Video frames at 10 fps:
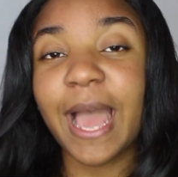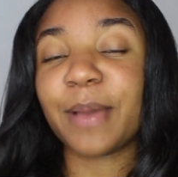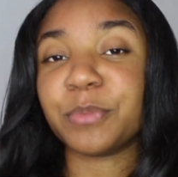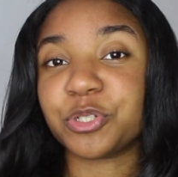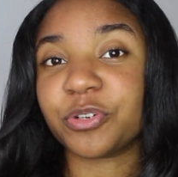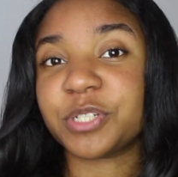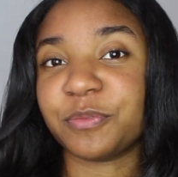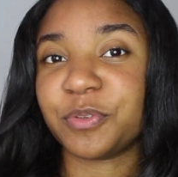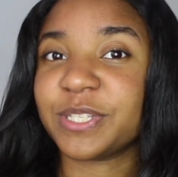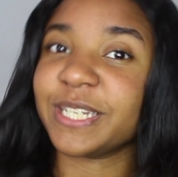and majority
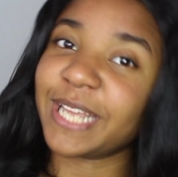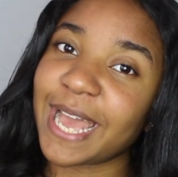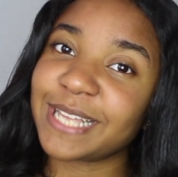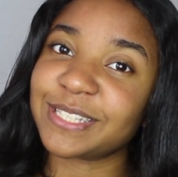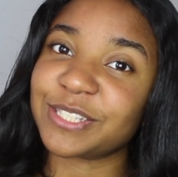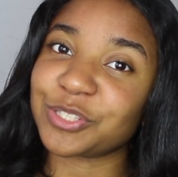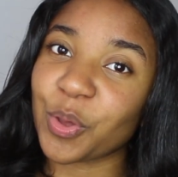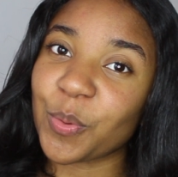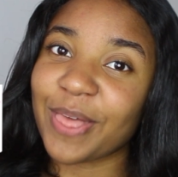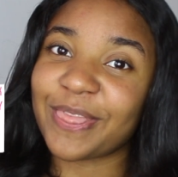of you said yes,
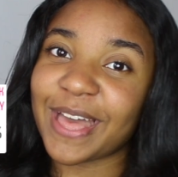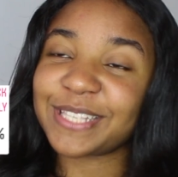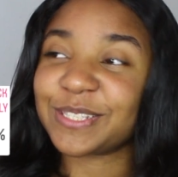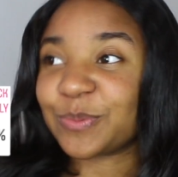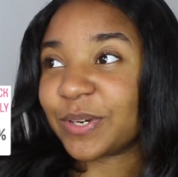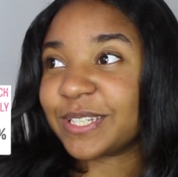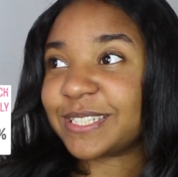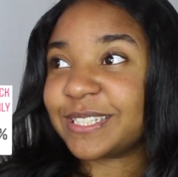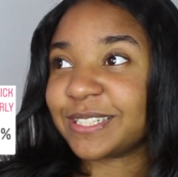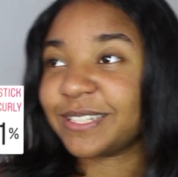so that's
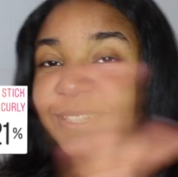what